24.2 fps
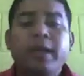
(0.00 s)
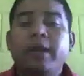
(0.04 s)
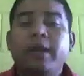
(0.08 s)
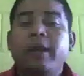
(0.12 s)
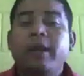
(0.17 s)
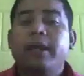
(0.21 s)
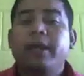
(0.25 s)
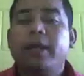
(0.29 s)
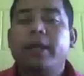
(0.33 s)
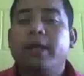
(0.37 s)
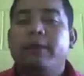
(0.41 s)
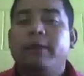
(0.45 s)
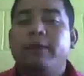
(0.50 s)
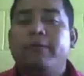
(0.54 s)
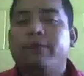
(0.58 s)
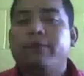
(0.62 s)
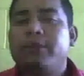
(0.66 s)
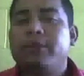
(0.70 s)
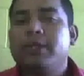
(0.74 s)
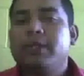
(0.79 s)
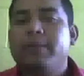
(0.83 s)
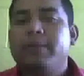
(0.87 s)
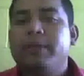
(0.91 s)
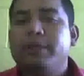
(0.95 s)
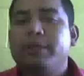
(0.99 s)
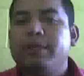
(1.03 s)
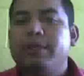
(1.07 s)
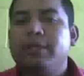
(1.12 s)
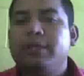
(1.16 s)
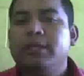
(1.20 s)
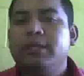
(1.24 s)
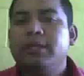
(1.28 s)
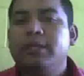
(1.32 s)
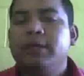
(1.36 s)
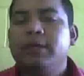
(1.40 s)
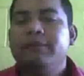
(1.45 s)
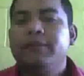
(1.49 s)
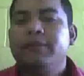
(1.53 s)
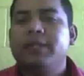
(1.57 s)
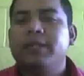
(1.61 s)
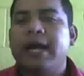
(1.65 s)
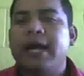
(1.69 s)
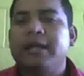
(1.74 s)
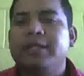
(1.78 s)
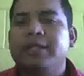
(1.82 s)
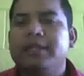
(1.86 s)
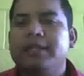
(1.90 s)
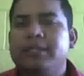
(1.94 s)
For the majority of the
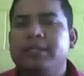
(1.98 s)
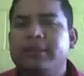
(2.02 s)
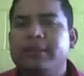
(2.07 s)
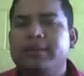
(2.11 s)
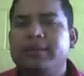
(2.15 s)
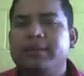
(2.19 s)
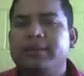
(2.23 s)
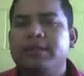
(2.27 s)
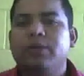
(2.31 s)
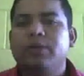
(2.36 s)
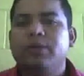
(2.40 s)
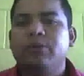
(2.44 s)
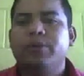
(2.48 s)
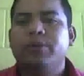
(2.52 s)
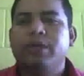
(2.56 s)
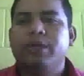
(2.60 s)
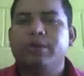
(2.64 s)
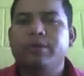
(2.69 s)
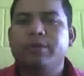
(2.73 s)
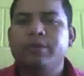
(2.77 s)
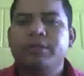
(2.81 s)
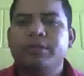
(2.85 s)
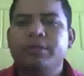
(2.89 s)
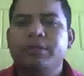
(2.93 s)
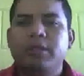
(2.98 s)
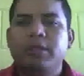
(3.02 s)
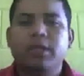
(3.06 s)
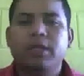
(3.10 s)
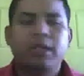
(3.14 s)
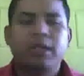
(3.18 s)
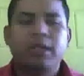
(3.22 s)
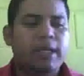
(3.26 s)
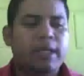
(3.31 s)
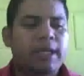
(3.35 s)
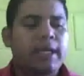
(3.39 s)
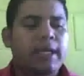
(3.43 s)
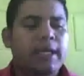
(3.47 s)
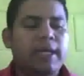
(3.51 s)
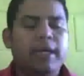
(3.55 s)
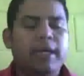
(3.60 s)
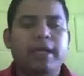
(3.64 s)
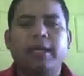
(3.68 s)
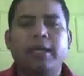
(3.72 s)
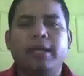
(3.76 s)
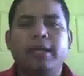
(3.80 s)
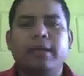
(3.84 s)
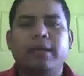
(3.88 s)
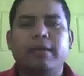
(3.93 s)
adjectives we use,
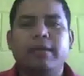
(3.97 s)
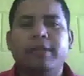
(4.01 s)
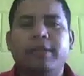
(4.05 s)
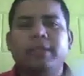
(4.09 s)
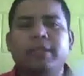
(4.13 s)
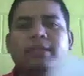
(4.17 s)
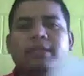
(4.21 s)
in this